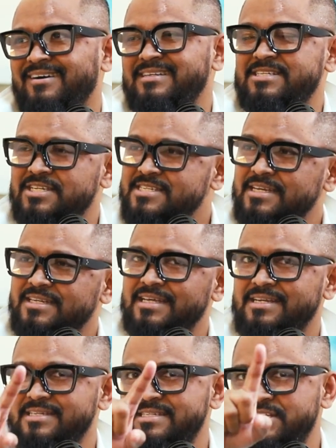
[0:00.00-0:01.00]
DJ Center,
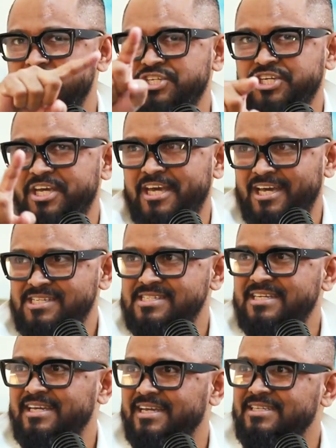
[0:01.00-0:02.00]
that is DJ
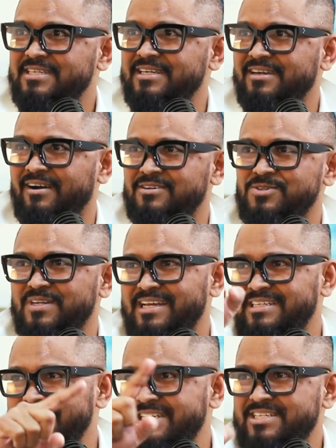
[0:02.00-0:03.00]
Center. So
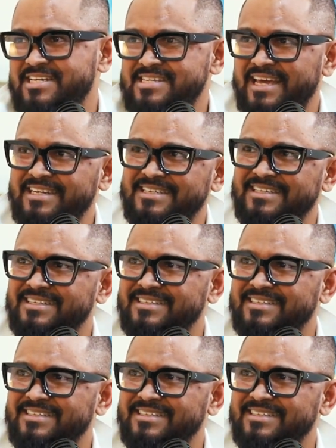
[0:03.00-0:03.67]
like DJs enter.